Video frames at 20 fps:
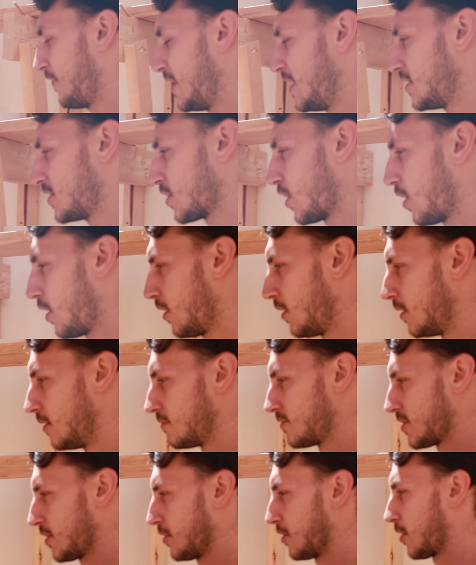feet tall.
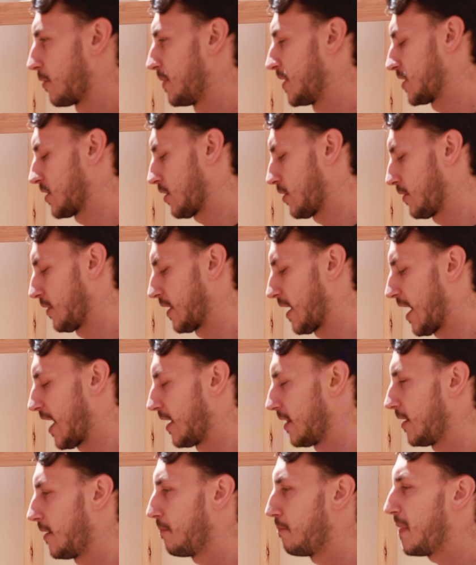So a little bit taller than an
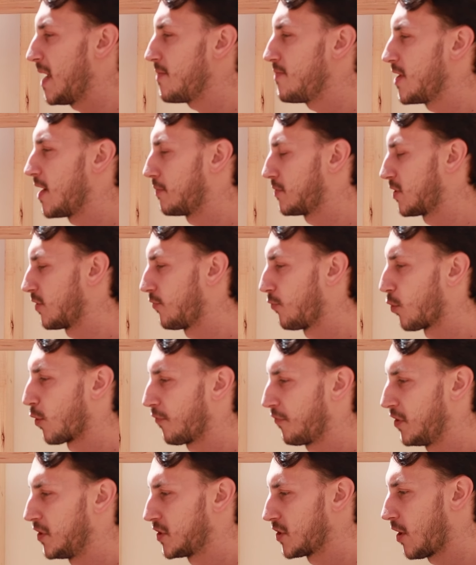island, maybe up to
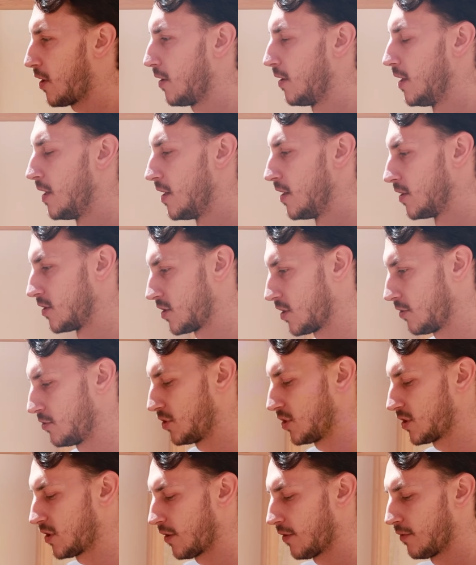4 feet tall.
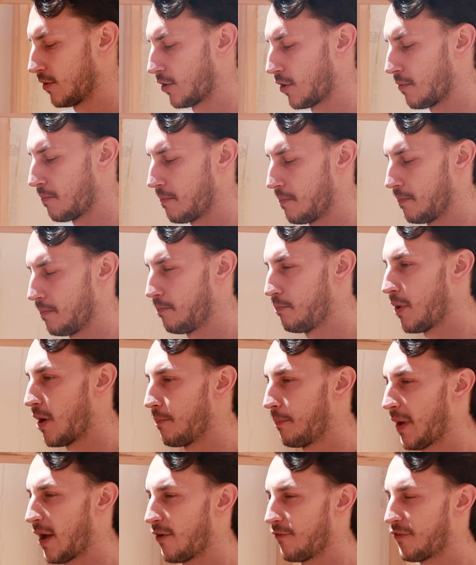So just a little
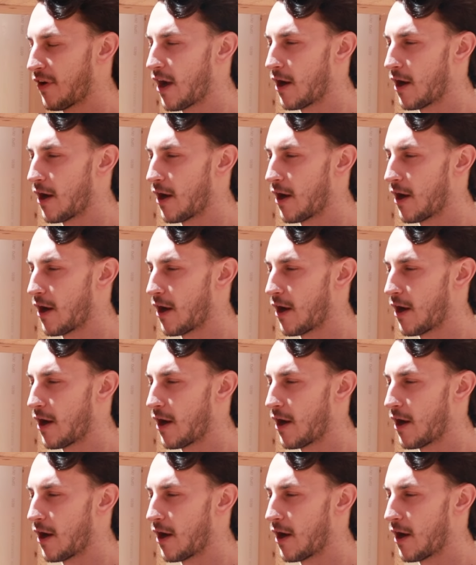bump out